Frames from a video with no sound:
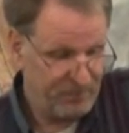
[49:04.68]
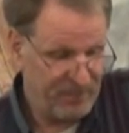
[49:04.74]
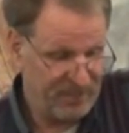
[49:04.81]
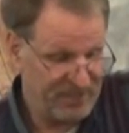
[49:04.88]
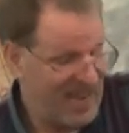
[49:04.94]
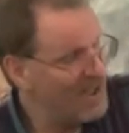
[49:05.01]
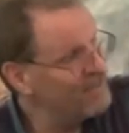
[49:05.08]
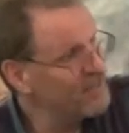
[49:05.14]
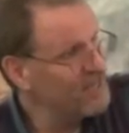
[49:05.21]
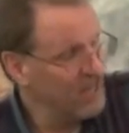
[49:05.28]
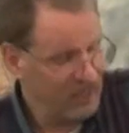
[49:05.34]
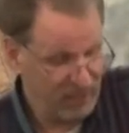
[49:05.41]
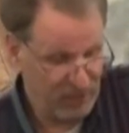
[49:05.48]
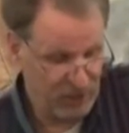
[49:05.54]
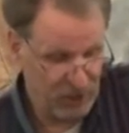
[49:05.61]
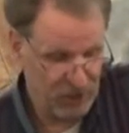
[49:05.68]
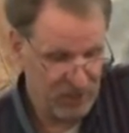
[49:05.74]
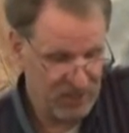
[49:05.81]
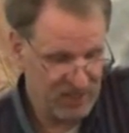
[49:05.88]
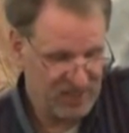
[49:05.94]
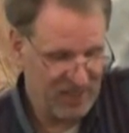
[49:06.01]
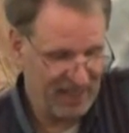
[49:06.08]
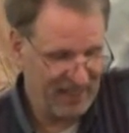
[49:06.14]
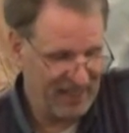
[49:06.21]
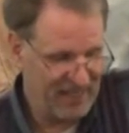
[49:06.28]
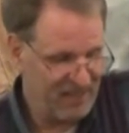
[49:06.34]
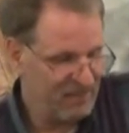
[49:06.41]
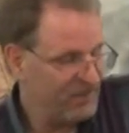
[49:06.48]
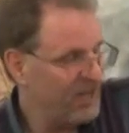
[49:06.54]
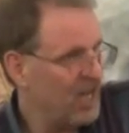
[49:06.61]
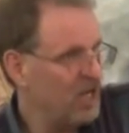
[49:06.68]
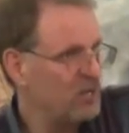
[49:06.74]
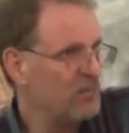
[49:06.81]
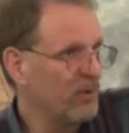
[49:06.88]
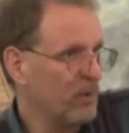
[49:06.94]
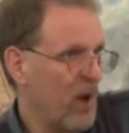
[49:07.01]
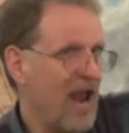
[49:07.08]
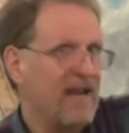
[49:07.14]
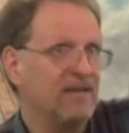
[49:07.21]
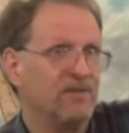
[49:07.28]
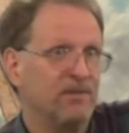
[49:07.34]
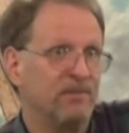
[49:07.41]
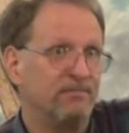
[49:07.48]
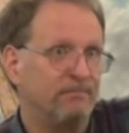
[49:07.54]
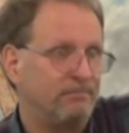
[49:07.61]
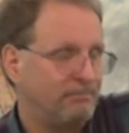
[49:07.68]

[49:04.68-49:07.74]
But David learned to live in praise.